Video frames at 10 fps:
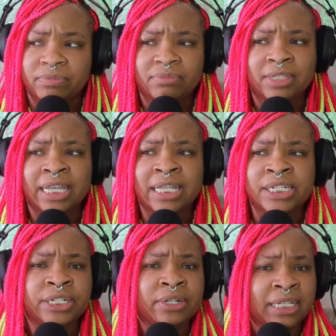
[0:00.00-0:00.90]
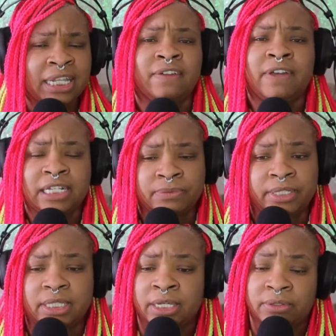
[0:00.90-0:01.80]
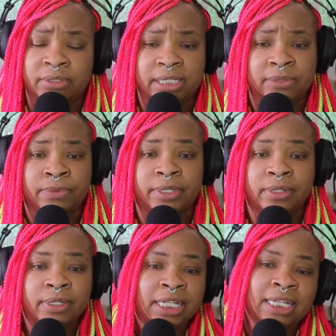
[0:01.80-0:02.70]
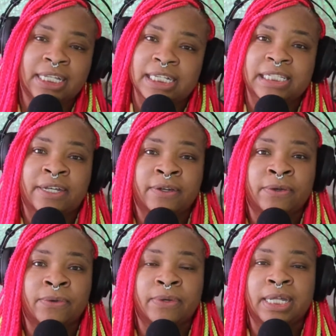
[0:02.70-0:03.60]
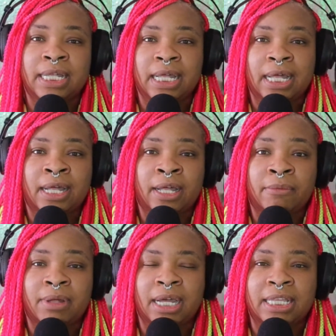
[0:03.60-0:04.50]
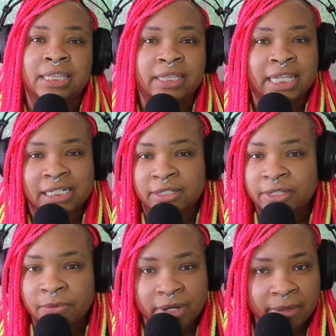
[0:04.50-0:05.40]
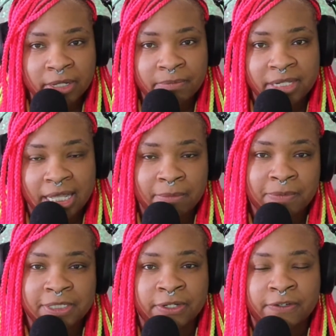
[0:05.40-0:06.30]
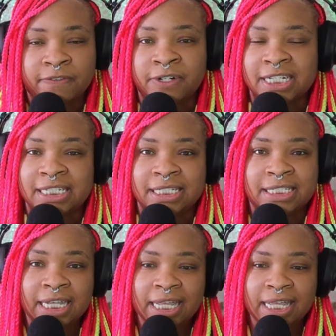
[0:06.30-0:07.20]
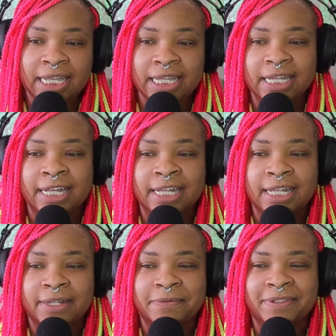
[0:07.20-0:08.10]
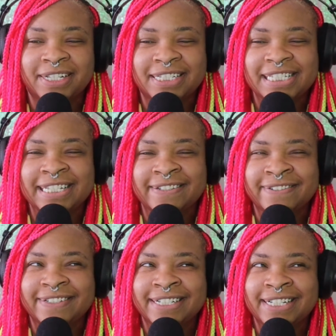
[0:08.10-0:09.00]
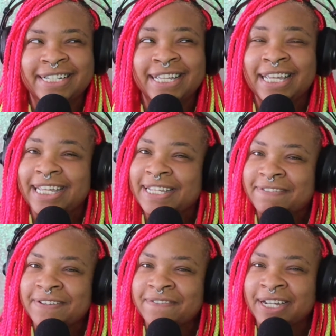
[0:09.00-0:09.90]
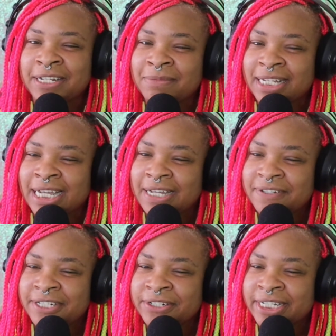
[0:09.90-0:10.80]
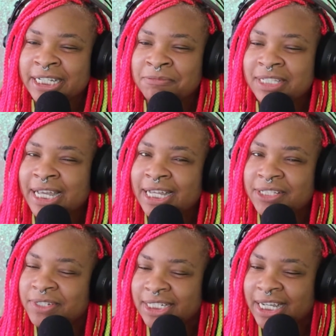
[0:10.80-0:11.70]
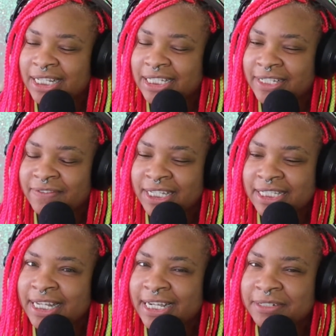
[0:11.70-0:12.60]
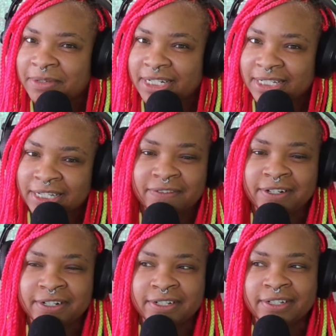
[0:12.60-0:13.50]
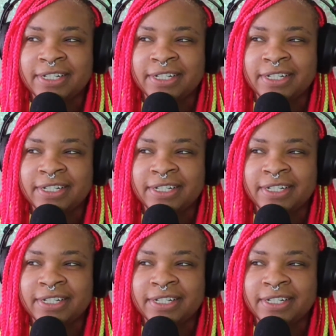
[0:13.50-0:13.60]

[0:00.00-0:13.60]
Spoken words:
and sharing that advice with others as well. So that's gonna wrap up the episode for today. So if you follow my live streams at twitch.tv/metadevgirl,